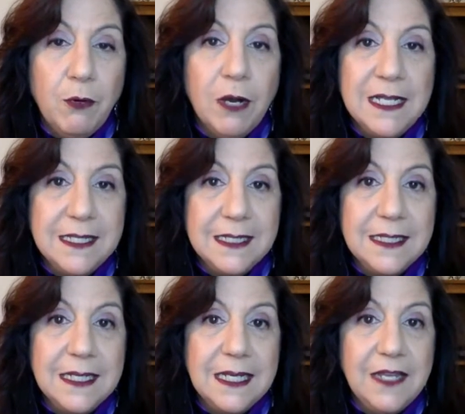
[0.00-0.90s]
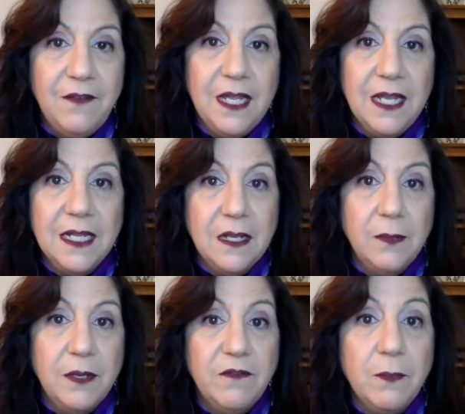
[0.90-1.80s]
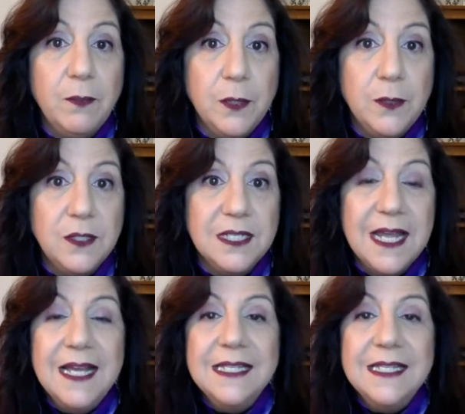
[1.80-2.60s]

presence and giving it a little bit of a boost,